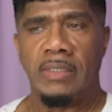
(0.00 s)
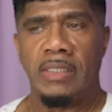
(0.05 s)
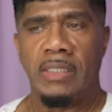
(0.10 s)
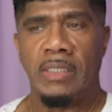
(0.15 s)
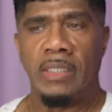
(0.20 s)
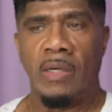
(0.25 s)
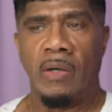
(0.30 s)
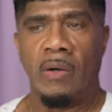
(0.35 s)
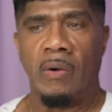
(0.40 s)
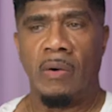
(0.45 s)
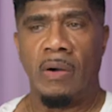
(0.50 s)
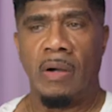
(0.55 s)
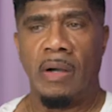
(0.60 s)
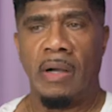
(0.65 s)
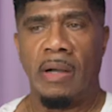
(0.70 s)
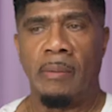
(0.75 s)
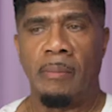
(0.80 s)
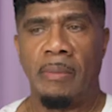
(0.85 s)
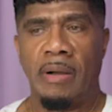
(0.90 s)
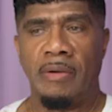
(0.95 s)
you know,
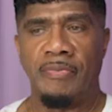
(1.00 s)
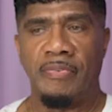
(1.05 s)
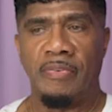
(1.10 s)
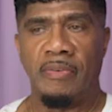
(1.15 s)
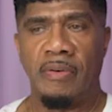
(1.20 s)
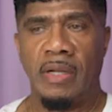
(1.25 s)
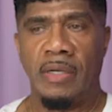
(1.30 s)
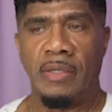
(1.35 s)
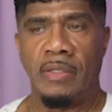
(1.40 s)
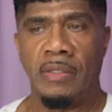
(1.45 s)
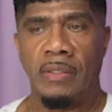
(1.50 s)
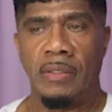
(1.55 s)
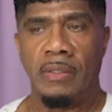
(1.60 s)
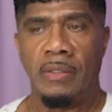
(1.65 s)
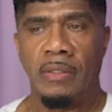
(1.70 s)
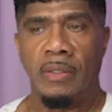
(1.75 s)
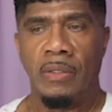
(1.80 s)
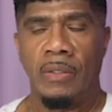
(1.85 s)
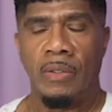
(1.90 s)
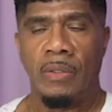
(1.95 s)
uh, my friend
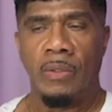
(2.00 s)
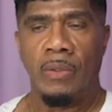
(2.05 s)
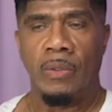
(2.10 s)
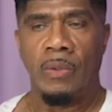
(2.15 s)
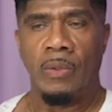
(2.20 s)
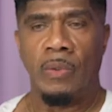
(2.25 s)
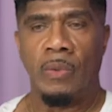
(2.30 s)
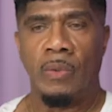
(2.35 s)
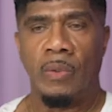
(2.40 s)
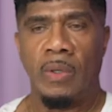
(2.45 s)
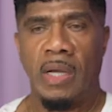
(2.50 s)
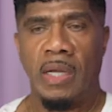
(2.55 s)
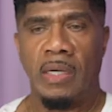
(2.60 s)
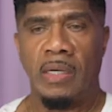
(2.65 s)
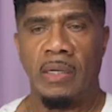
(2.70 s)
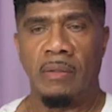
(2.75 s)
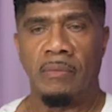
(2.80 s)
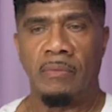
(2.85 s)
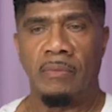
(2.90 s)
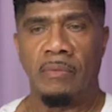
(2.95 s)
who had
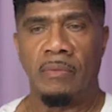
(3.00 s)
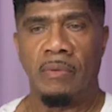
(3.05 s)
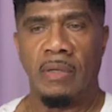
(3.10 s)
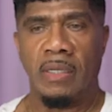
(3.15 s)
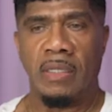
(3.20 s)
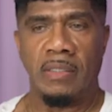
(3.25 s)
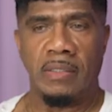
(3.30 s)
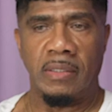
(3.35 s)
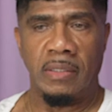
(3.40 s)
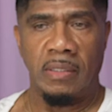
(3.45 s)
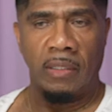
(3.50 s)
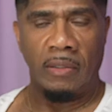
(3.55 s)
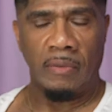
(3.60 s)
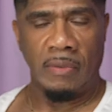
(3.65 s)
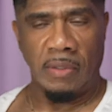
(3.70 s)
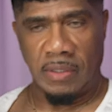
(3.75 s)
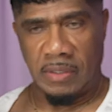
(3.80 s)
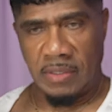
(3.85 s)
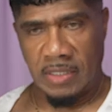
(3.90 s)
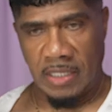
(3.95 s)
a record dealer
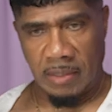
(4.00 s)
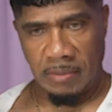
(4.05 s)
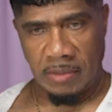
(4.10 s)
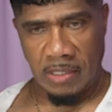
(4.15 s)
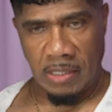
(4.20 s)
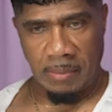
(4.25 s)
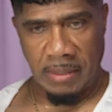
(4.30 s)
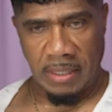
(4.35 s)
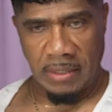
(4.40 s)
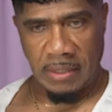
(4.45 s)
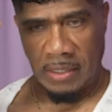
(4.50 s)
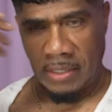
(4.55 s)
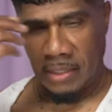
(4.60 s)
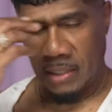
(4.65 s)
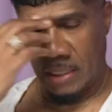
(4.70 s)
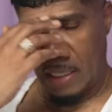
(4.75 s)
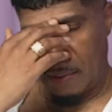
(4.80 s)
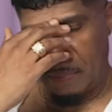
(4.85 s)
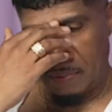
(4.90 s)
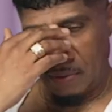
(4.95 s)
on the same time I did at
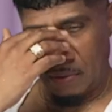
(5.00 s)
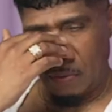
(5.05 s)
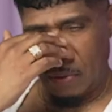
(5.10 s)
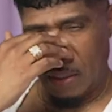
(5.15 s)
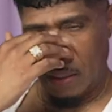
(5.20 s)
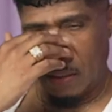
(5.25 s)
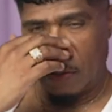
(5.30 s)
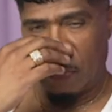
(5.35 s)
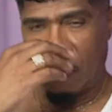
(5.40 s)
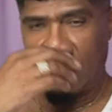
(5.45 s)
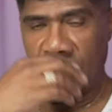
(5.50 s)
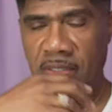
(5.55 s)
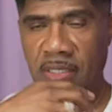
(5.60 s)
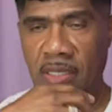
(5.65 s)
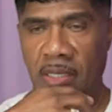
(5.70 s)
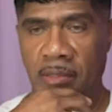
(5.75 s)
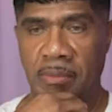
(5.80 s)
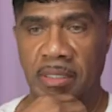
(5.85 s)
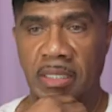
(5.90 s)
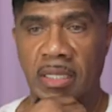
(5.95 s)
Capitol Records was
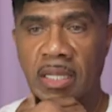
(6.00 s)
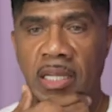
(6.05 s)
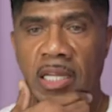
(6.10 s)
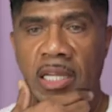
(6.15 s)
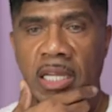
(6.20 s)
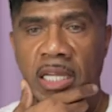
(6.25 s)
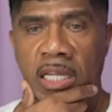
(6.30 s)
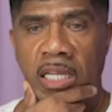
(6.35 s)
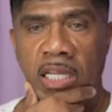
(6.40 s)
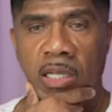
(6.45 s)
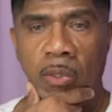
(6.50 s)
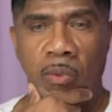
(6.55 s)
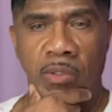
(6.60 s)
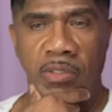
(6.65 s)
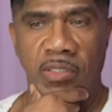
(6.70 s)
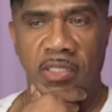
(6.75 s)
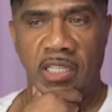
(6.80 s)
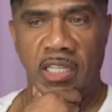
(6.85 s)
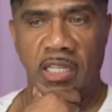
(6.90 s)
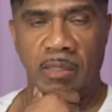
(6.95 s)
telling me he
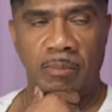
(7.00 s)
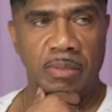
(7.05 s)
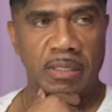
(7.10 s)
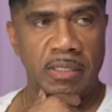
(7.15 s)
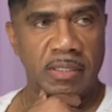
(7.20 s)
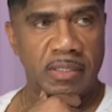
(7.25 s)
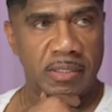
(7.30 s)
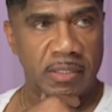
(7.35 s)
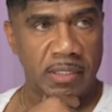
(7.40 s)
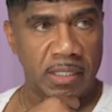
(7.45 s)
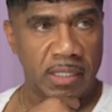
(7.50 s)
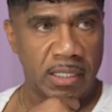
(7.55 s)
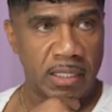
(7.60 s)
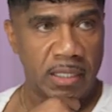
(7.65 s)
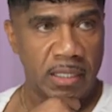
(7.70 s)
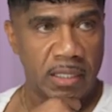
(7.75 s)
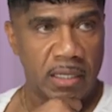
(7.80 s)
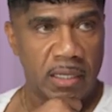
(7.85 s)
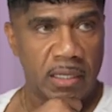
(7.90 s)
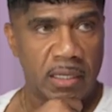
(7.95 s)
went to
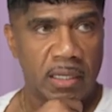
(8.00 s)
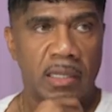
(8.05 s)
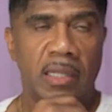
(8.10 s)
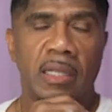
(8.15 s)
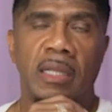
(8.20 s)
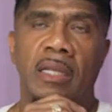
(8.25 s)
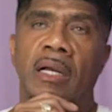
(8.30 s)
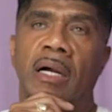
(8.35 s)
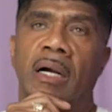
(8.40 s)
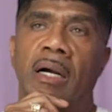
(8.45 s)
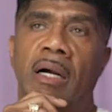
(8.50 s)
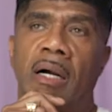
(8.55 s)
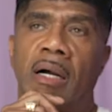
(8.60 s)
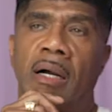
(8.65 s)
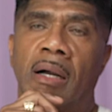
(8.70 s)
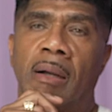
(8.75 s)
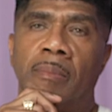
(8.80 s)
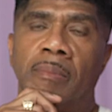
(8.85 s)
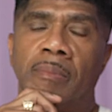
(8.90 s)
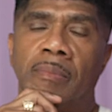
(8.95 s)
NBC
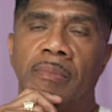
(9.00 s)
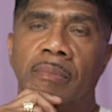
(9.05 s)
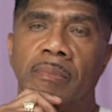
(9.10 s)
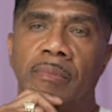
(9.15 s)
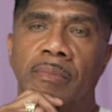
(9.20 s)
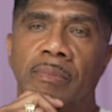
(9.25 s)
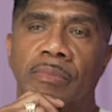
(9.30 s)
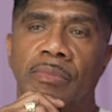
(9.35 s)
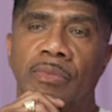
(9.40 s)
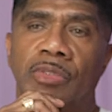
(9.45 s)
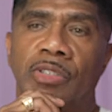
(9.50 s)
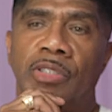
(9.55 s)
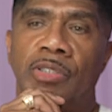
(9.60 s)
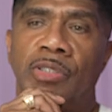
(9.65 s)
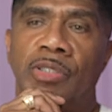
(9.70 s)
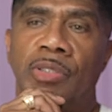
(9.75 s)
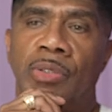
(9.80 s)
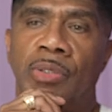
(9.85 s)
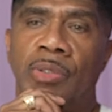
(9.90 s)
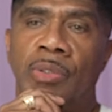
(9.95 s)
um, to
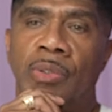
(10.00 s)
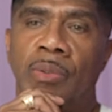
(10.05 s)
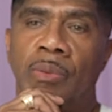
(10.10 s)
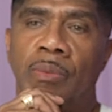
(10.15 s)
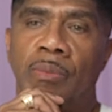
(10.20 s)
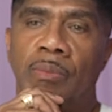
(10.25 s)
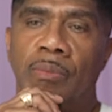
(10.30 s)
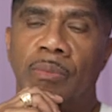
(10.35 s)
do